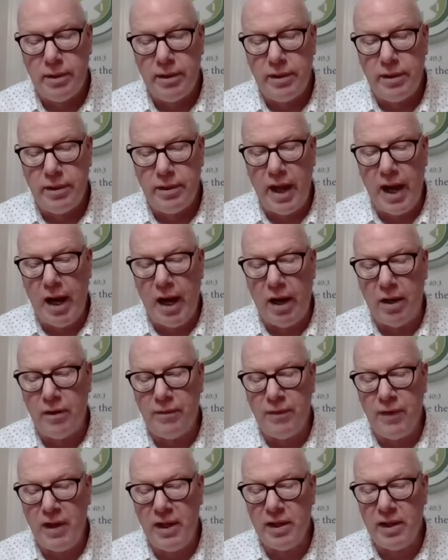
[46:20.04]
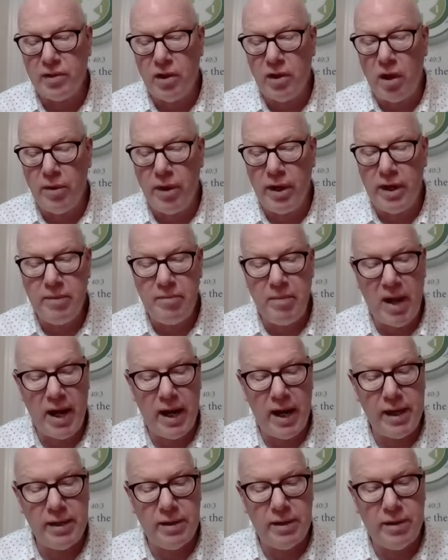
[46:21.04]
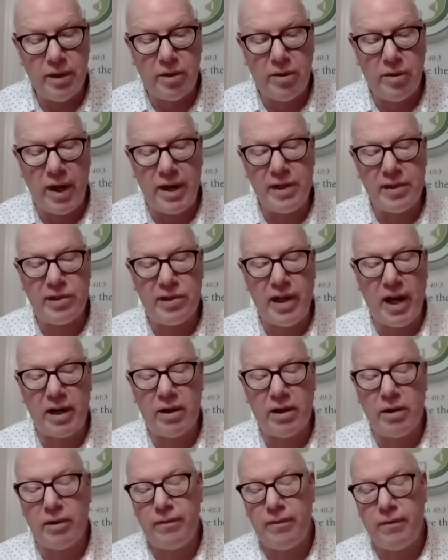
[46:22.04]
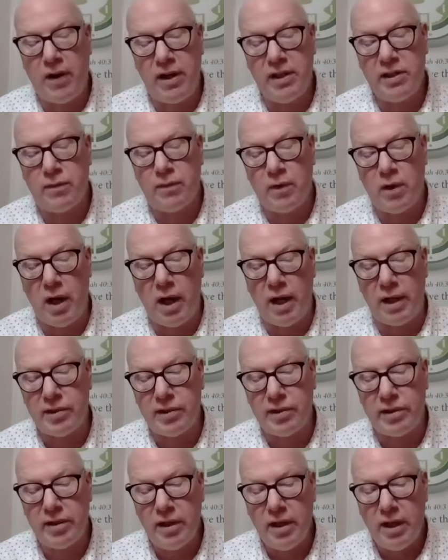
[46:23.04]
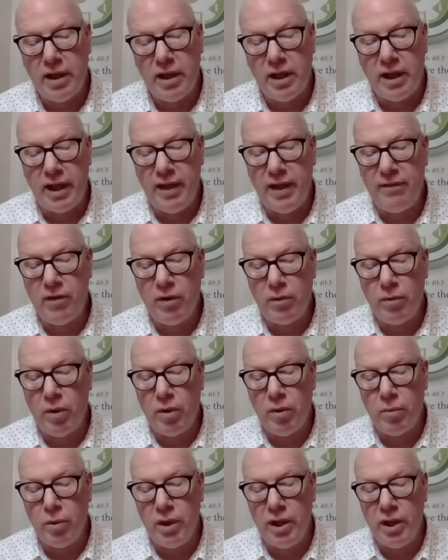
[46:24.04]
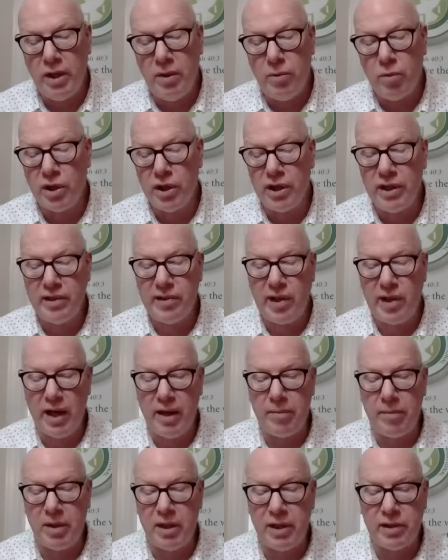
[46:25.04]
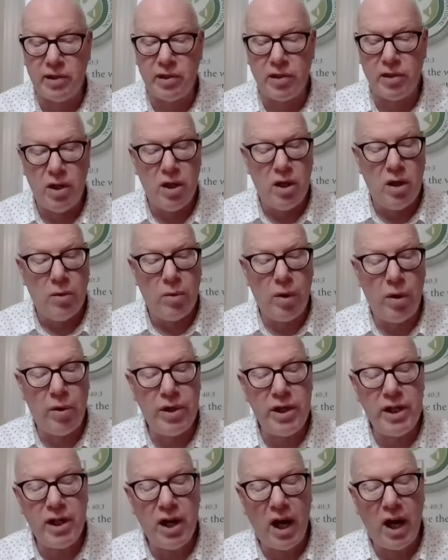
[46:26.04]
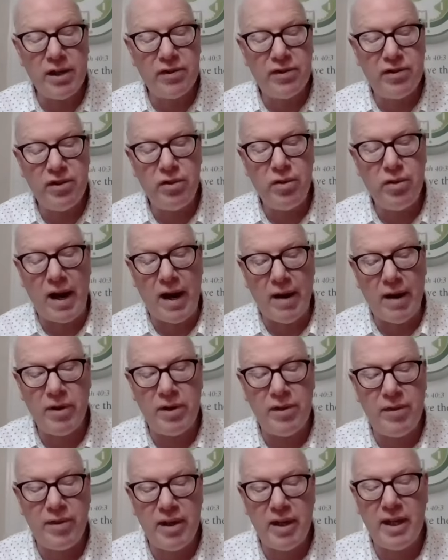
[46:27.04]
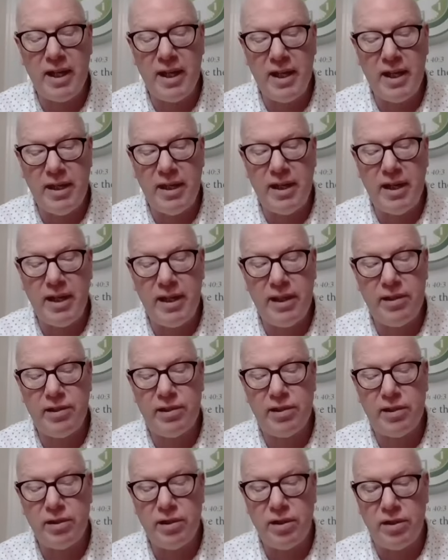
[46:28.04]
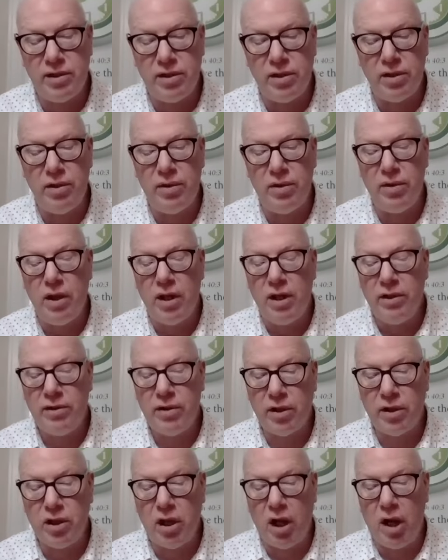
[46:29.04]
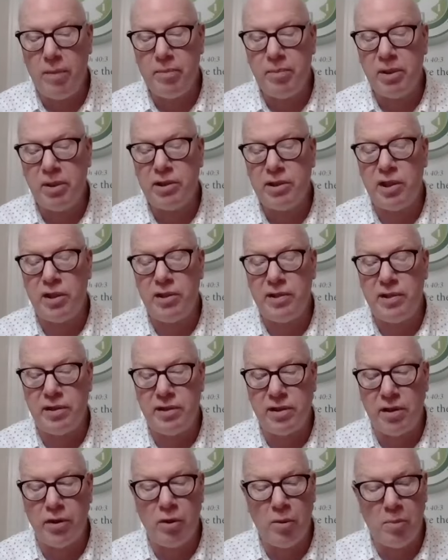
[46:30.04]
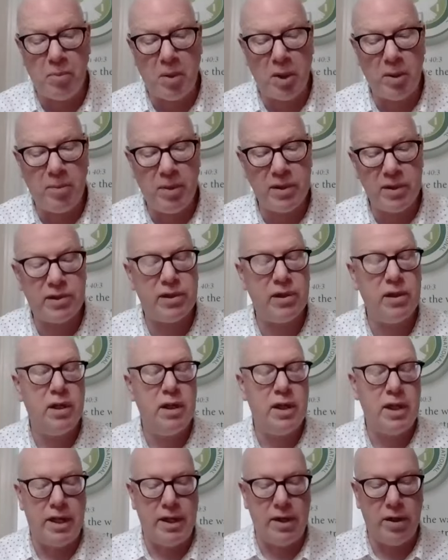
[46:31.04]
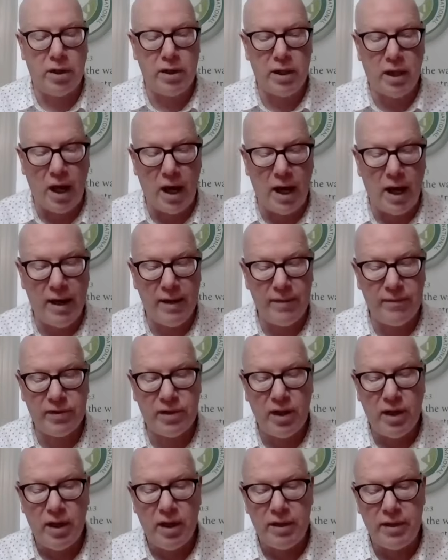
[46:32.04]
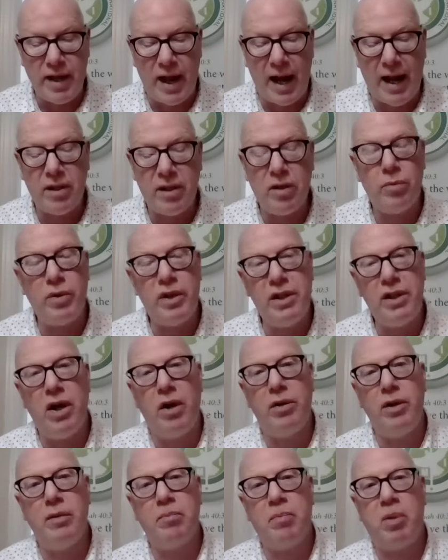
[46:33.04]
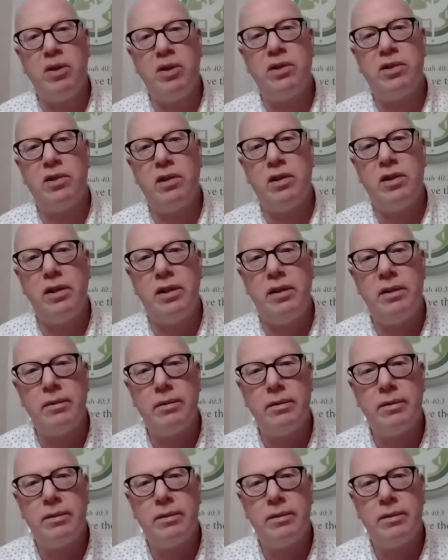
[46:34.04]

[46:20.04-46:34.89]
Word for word: Now, if he has already made the greatest sacrifice for us, even when we were his enemies? Will he not do everything he needs to do to accomplish his eternal purpose in our lives now that we know him personally?